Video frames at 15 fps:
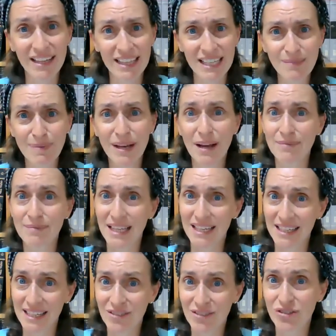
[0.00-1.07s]
This becomes then
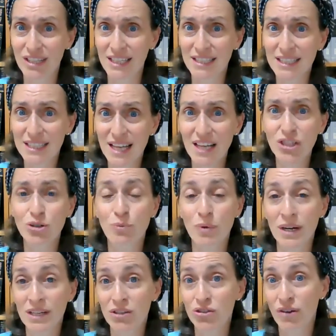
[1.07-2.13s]
an interesting discussion.
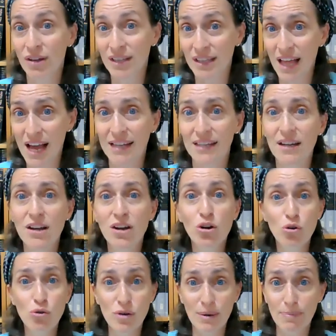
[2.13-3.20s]
Where do you draw the line?
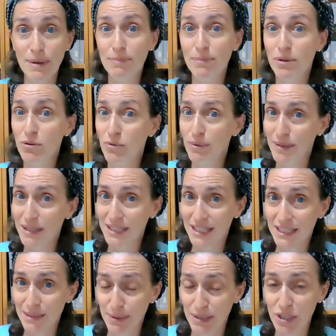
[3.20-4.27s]
Who are people who would be
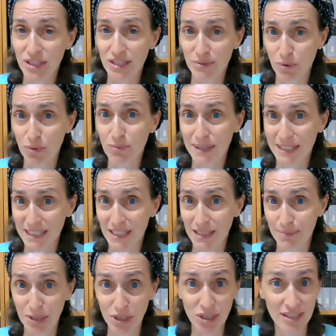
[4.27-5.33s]
suspicious, would be
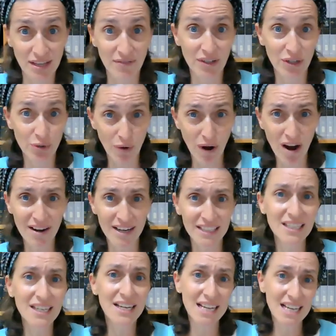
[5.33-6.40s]
suspicious of, and who aren't?
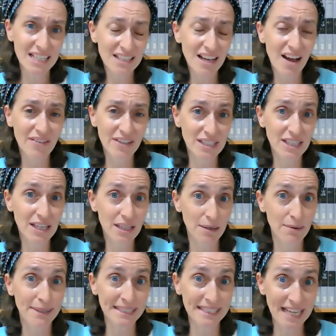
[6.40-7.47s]
It's obviously a
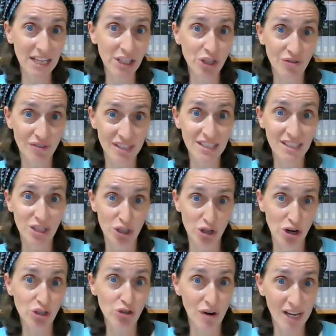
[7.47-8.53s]
little bit dangerous to
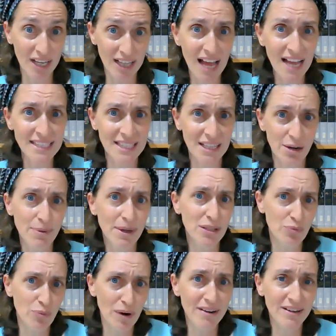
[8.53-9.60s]
start drawing lines there
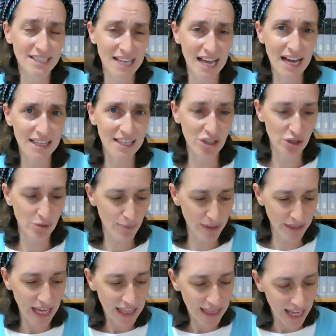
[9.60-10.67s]
because where exactly do you
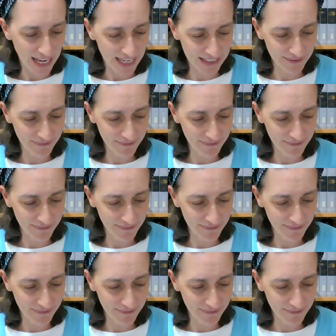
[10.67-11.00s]
put that line?